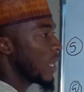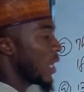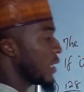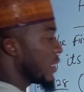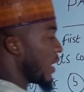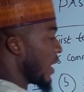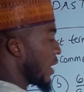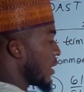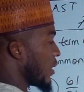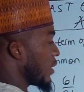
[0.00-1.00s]
and the
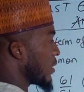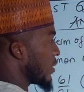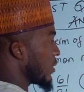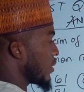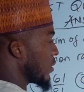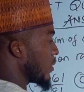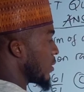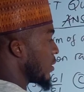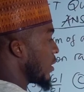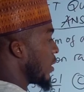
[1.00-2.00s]
N
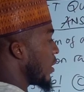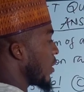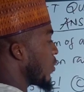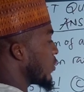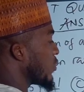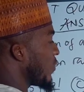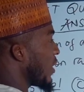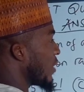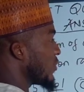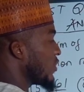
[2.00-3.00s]
equals to
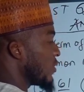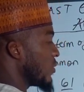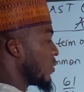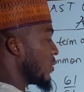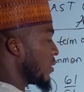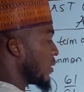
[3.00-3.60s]
5, which is the